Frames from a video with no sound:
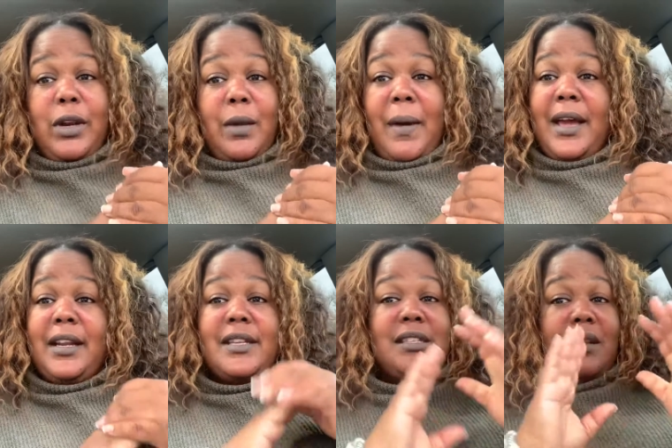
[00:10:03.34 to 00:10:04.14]

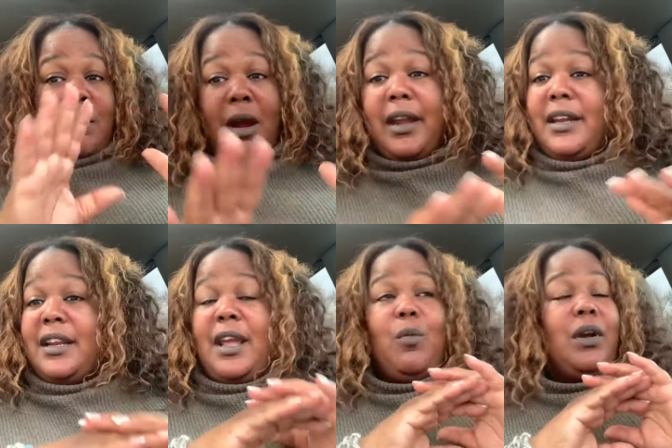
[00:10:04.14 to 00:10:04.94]
anybody that's in the market
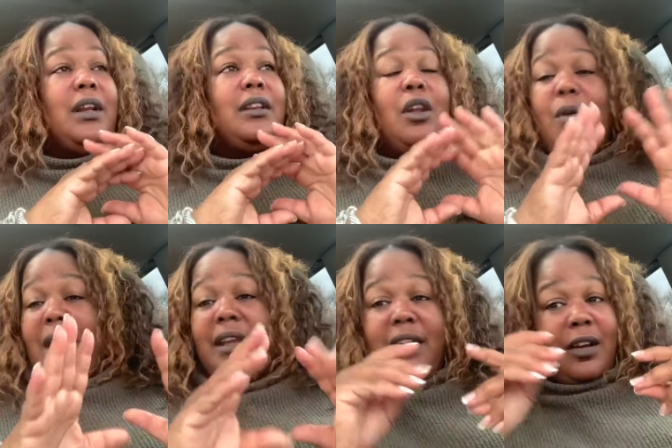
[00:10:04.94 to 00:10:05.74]
and they want to know
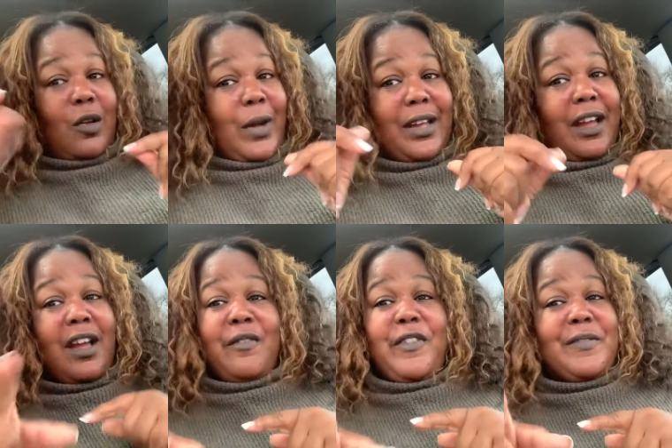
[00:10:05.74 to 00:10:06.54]
how to get a quick
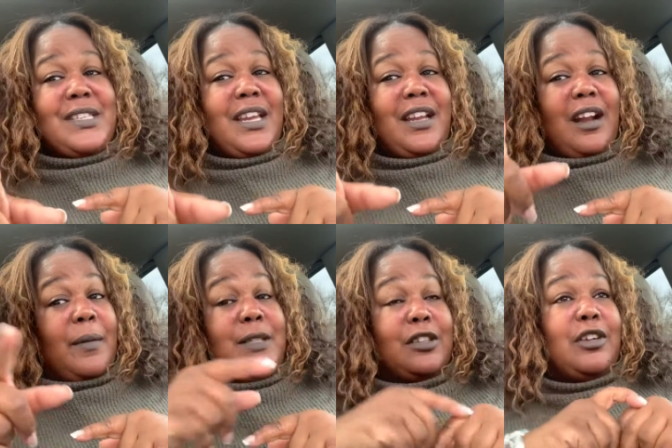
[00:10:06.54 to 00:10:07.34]
15
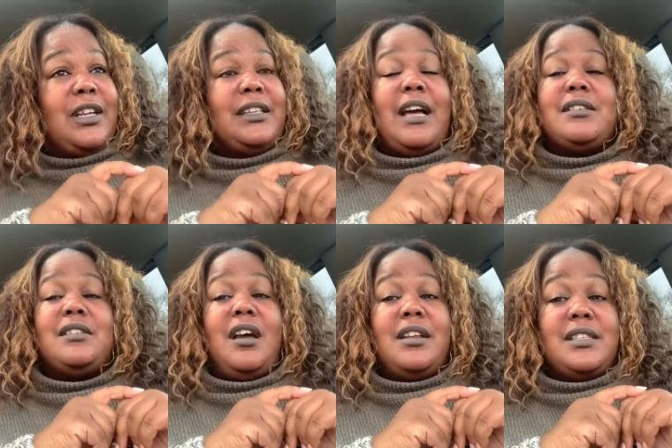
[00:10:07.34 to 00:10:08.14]
up to
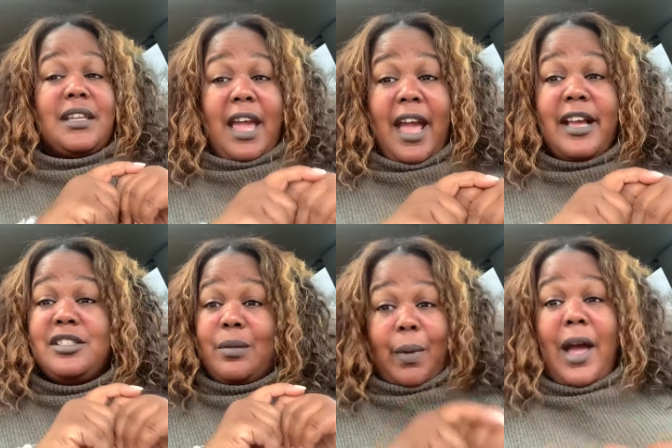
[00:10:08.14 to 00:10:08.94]
$30,000 in
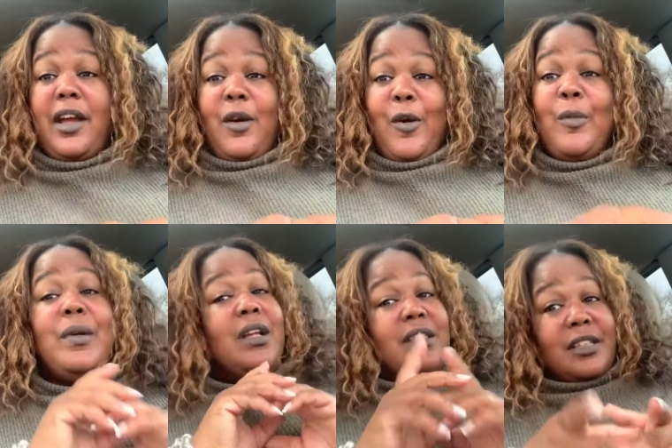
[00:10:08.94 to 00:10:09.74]
cash to buy a home,
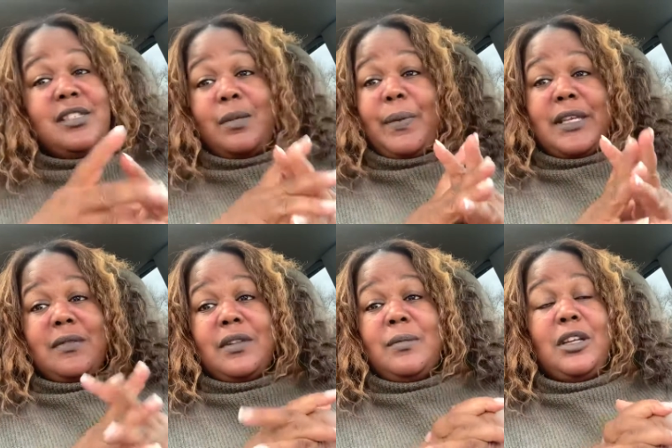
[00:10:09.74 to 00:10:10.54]
this is the place
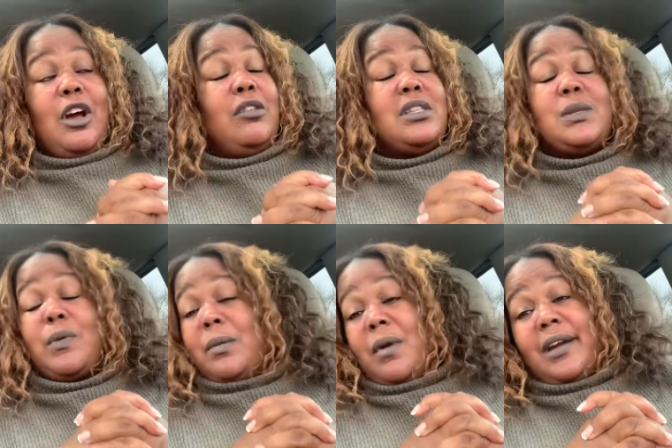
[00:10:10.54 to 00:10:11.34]
for them to go. The
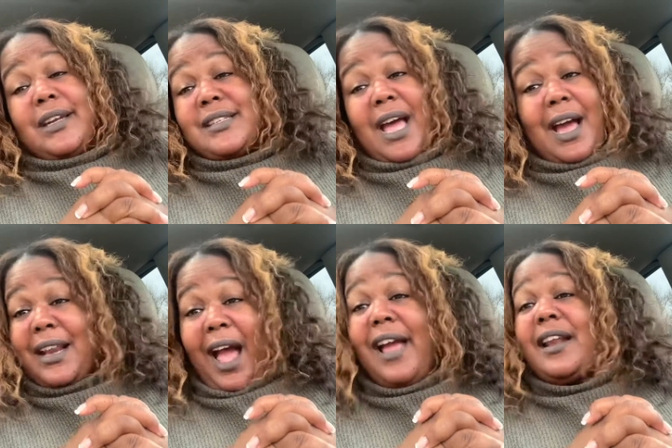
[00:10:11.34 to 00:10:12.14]
spring market is
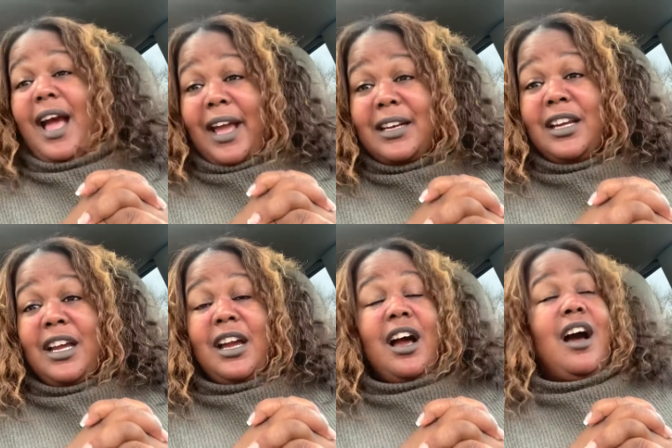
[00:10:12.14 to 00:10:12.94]
hot, hot, hot.
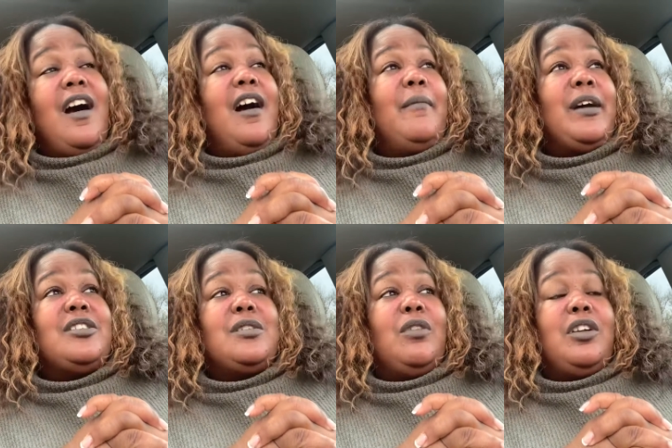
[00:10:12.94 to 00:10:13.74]
Um, I
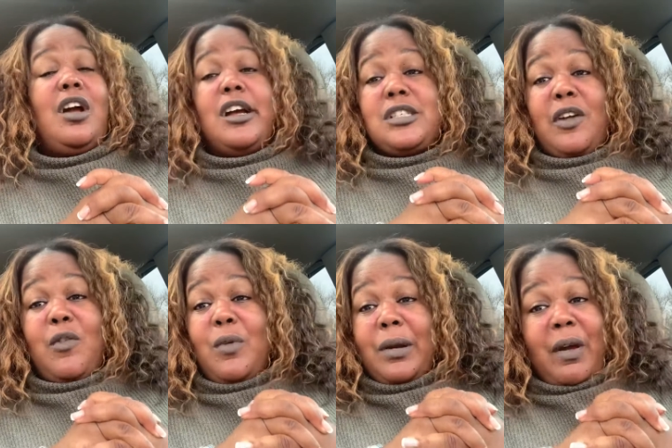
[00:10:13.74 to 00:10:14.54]
just wrote a contract for
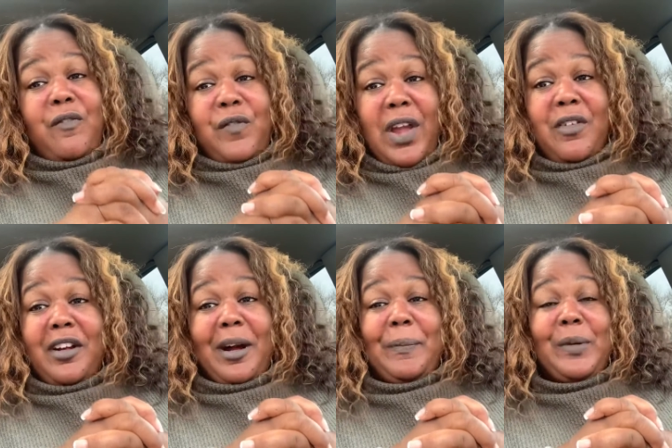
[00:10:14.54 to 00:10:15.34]
one of my favorite
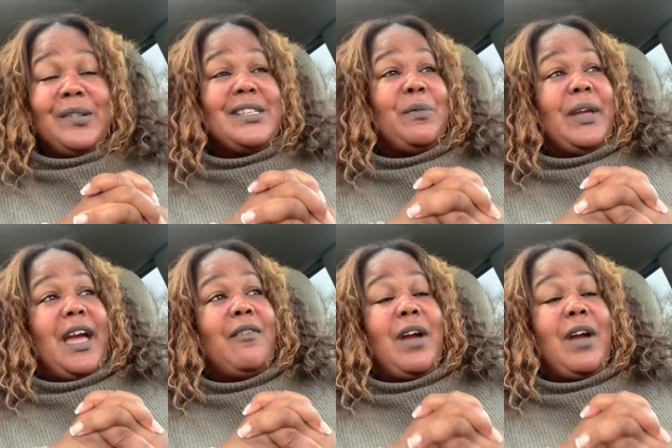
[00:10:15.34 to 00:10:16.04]
couples and we got